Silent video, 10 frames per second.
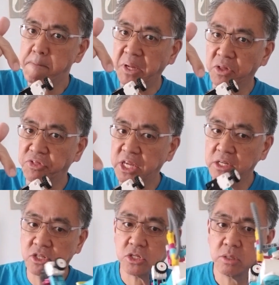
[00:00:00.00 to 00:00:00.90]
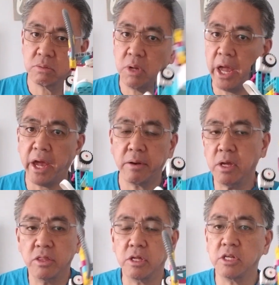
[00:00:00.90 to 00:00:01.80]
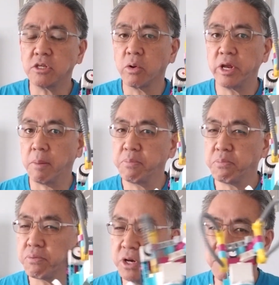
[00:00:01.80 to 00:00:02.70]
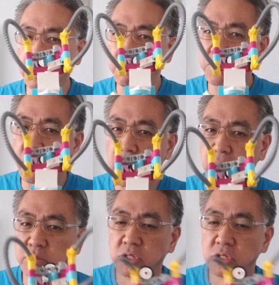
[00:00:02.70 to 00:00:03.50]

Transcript: built this and it's already a pre-built program,